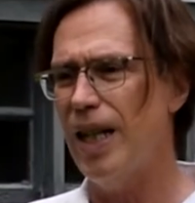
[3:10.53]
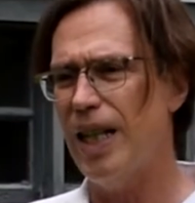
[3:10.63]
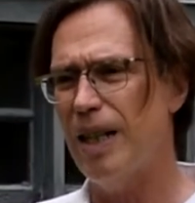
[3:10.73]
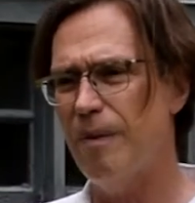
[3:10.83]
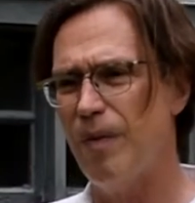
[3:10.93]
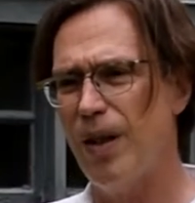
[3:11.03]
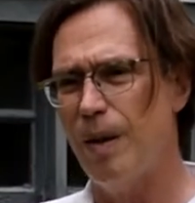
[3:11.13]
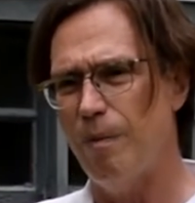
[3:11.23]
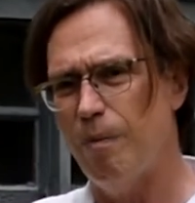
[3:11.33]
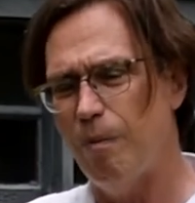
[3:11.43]

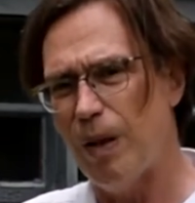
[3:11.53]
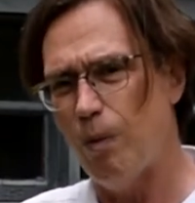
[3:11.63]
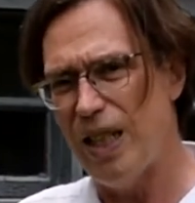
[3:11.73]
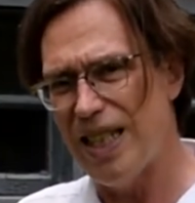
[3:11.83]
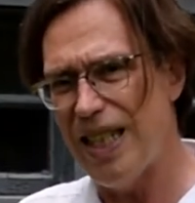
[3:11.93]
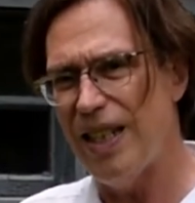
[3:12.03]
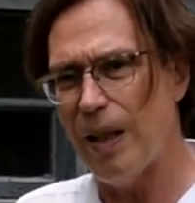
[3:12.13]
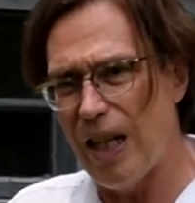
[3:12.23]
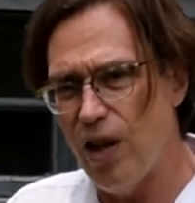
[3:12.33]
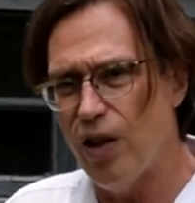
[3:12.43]
But we see that
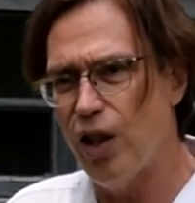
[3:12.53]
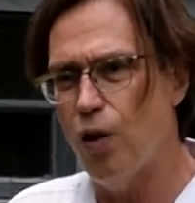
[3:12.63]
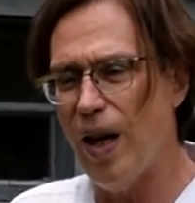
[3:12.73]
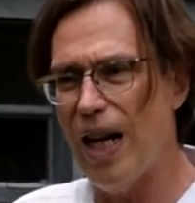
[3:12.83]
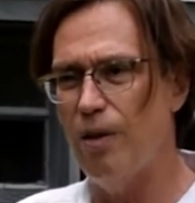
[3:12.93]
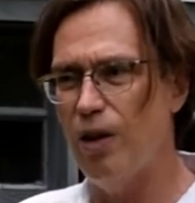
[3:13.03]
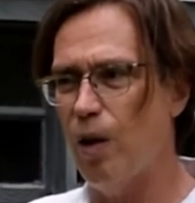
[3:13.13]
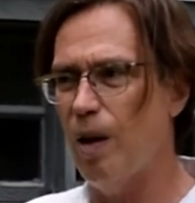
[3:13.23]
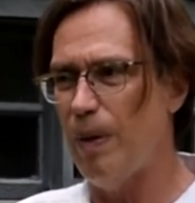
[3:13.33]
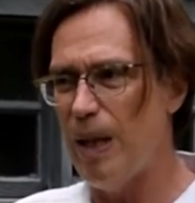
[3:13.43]
here on the ground, there
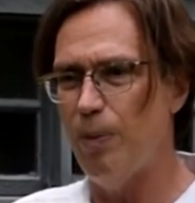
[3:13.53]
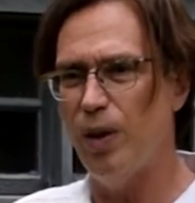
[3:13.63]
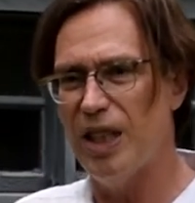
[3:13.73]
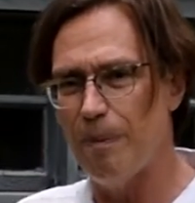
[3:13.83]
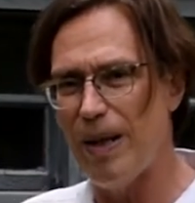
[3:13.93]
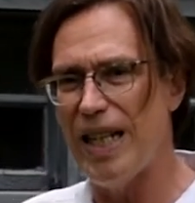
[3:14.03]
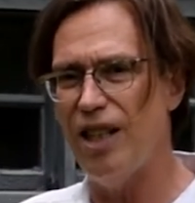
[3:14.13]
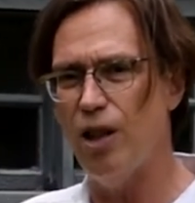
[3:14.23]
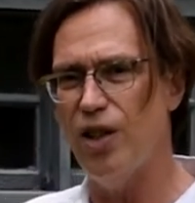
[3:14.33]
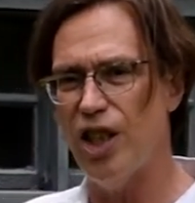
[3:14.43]
are people
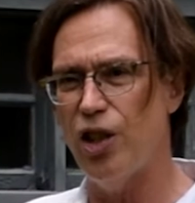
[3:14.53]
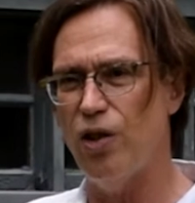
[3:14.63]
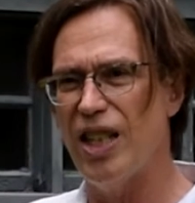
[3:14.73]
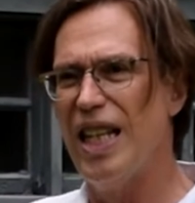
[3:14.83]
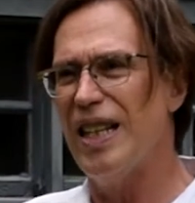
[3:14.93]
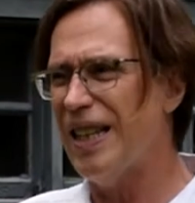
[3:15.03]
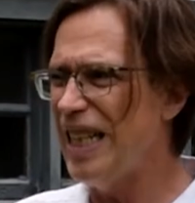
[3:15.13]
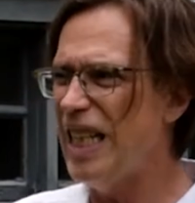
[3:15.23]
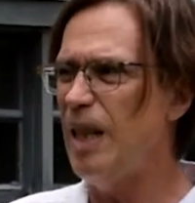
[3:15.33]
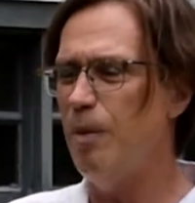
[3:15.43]
debating those issues,
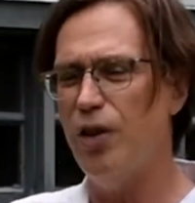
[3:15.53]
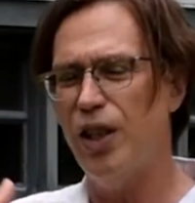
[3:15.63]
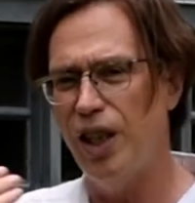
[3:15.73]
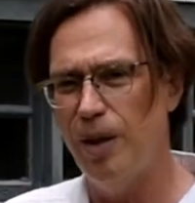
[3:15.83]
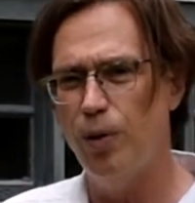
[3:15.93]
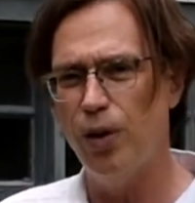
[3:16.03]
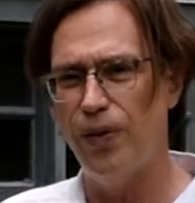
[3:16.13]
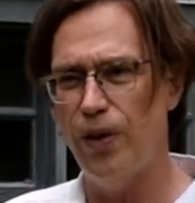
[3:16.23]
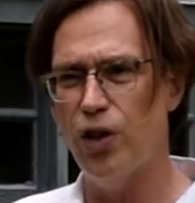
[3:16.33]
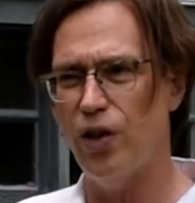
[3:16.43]
thinking about the liberal
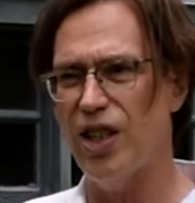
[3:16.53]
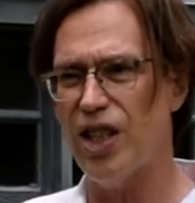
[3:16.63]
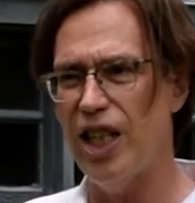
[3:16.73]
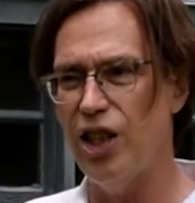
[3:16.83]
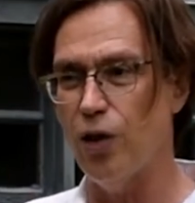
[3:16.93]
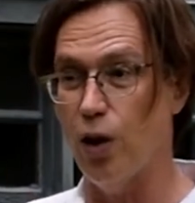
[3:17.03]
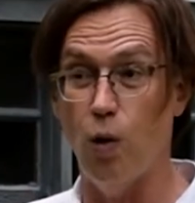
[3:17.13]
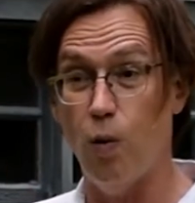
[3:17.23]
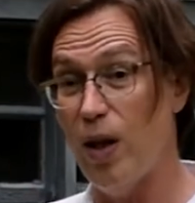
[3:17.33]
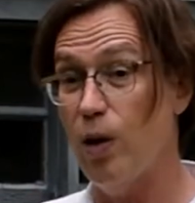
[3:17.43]
future of this country,
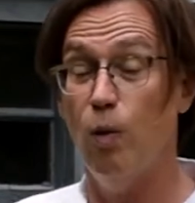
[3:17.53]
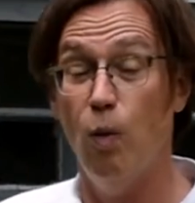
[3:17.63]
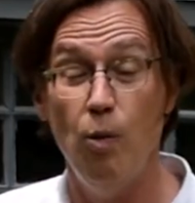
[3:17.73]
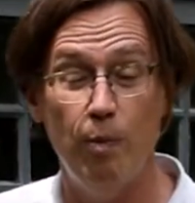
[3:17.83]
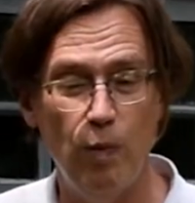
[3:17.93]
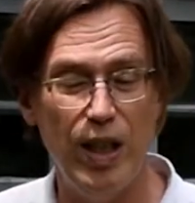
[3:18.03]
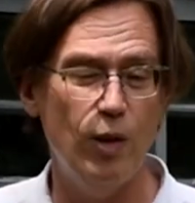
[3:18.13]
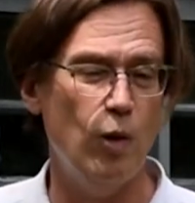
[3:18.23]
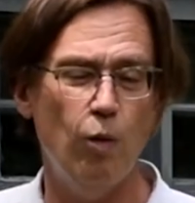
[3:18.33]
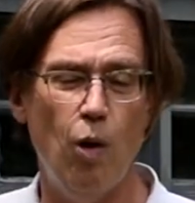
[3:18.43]
or whether it will
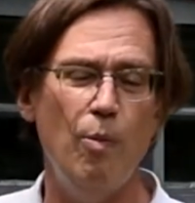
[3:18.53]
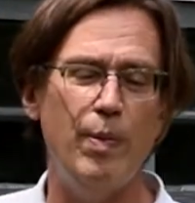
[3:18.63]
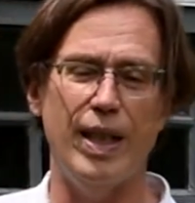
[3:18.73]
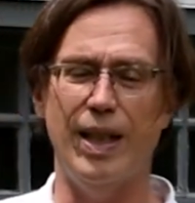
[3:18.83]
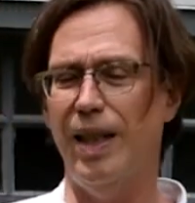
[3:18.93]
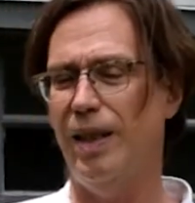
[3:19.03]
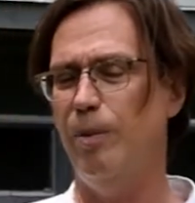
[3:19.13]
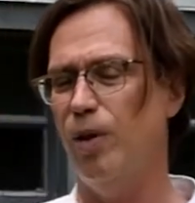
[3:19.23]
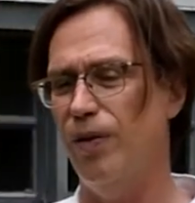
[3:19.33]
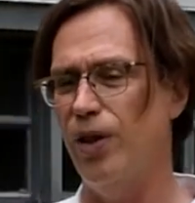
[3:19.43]
or won't be a
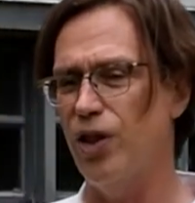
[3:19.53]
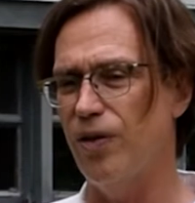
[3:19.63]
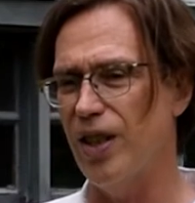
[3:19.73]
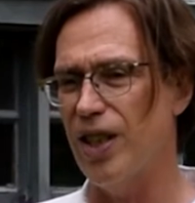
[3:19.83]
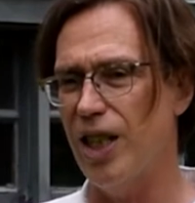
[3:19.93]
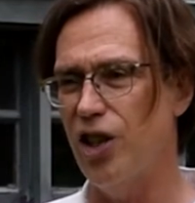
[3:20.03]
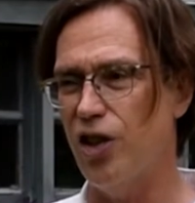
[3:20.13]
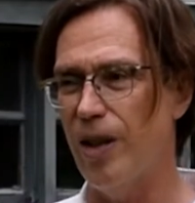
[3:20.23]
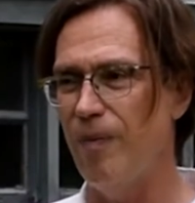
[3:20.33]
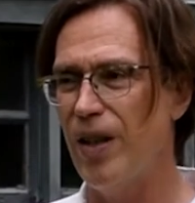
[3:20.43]
liberal future for this
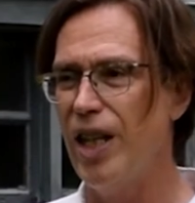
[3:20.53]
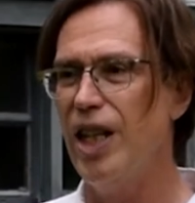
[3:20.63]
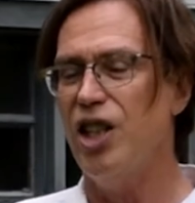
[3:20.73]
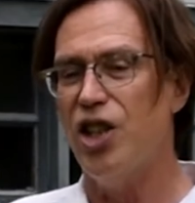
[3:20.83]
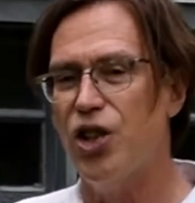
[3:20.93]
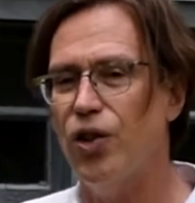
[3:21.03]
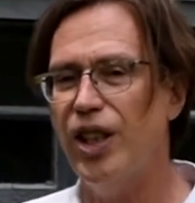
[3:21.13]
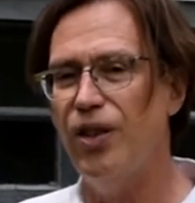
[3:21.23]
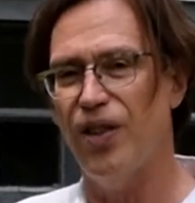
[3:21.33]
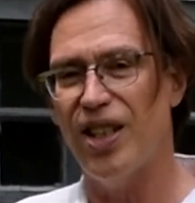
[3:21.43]
country.
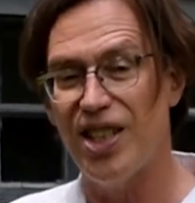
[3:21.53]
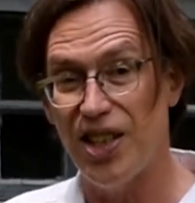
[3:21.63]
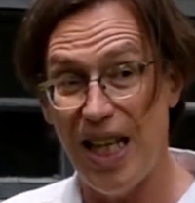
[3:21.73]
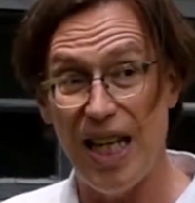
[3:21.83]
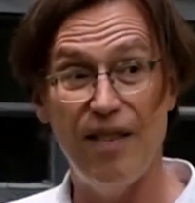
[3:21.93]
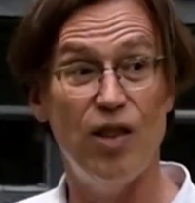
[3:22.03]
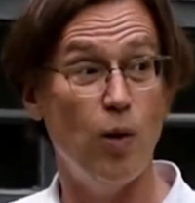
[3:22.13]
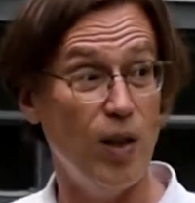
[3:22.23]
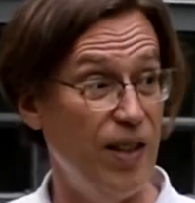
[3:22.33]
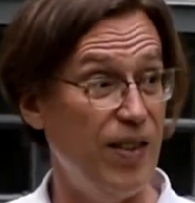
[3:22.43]
Certainly for the slaves who
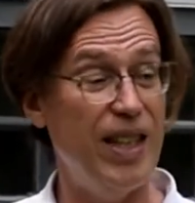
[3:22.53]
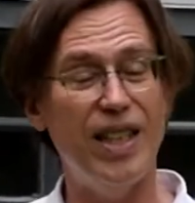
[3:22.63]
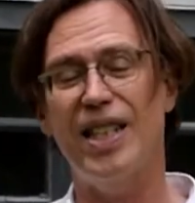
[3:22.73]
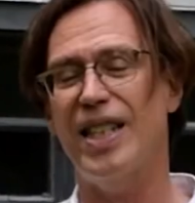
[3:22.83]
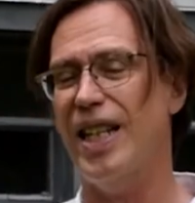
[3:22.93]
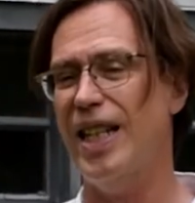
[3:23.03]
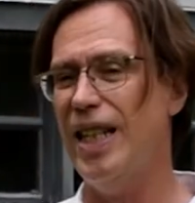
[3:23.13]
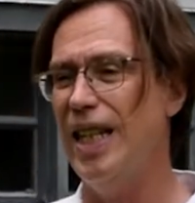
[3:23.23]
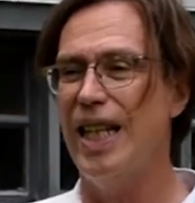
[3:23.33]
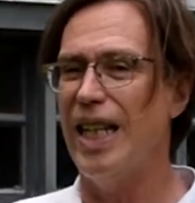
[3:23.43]
are living in the
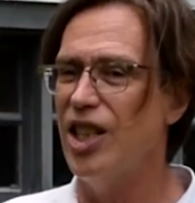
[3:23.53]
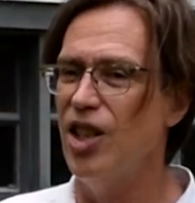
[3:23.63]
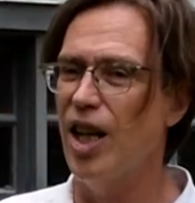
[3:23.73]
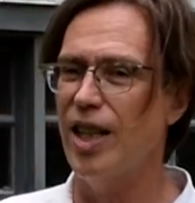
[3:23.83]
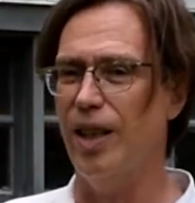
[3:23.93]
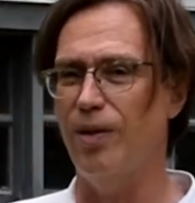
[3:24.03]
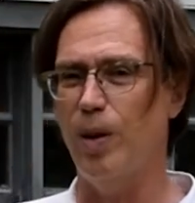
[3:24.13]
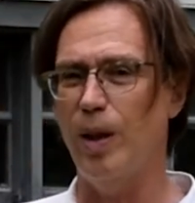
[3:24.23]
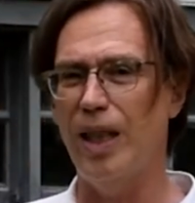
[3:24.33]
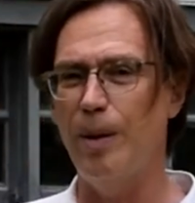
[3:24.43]
society, it's not a
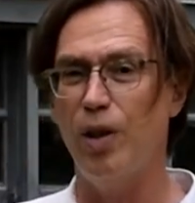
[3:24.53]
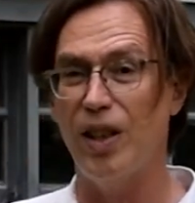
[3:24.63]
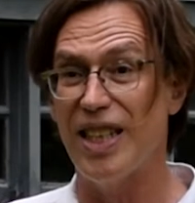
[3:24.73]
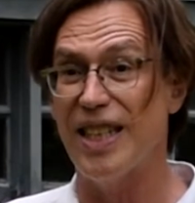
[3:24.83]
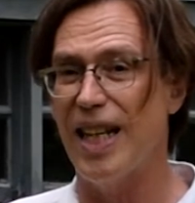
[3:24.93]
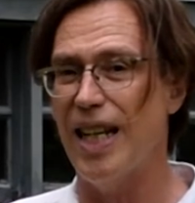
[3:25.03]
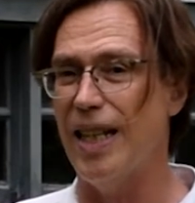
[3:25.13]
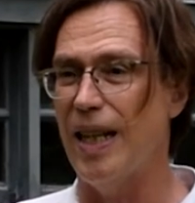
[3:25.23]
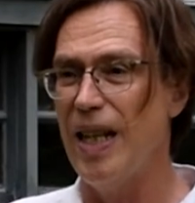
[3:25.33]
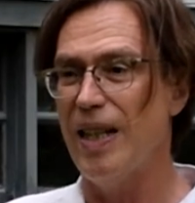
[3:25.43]
liberal
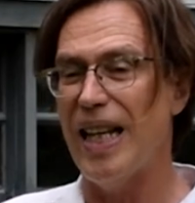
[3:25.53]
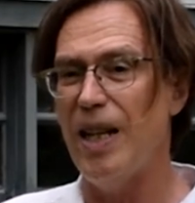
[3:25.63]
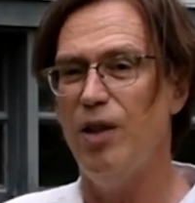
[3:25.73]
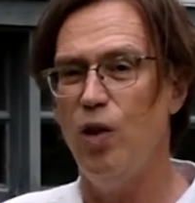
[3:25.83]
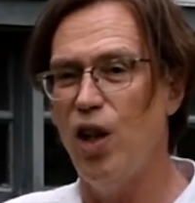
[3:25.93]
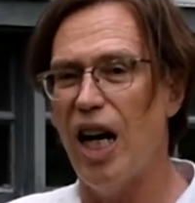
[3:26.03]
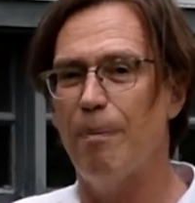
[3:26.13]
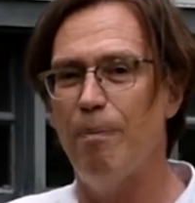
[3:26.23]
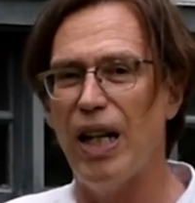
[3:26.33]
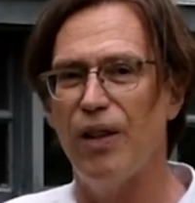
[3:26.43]
society. They do not
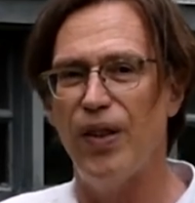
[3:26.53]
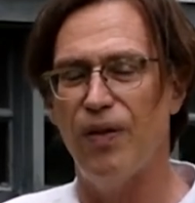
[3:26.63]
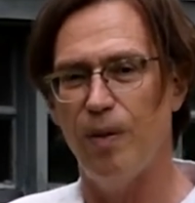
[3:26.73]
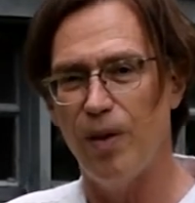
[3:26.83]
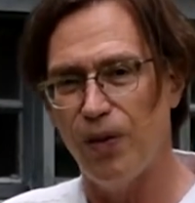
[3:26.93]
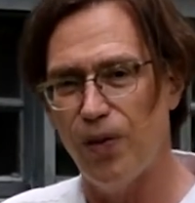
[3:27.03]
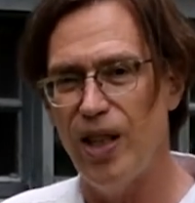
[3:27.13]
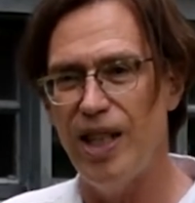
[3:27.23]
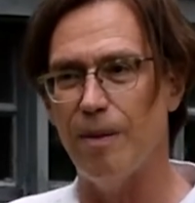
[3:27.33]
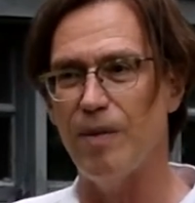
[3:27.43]
benefit from the
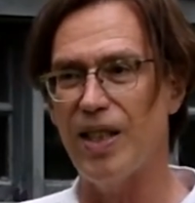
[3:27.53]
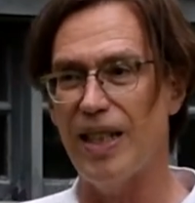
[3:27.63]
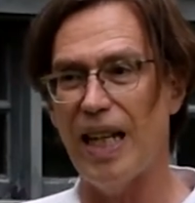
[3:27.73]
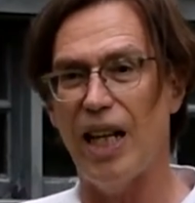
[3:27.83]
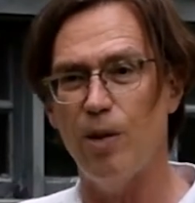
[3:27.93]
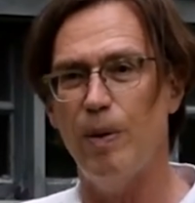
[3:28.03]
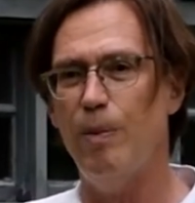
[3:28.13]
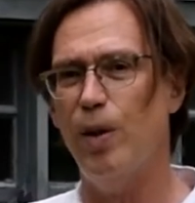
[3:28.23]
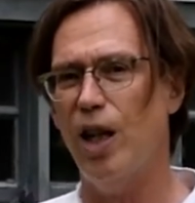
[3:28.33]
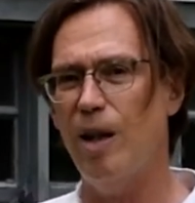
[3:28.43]
freedoms that other
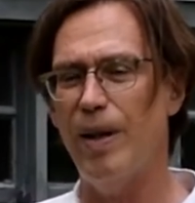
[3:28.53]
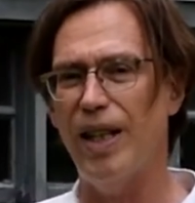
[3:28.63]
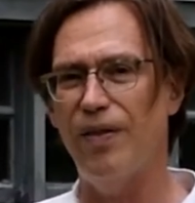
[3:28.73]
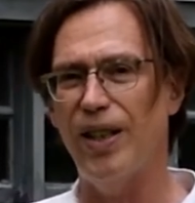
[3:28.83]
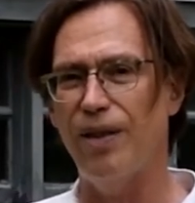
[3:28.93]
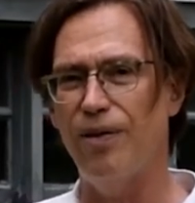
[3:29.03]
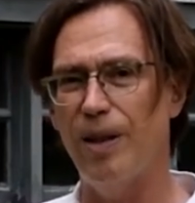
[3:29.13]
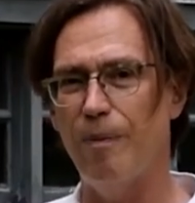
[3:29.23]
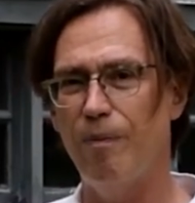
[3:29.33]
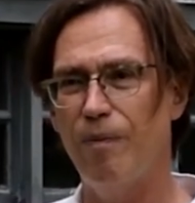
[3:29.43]
people are benefiting from.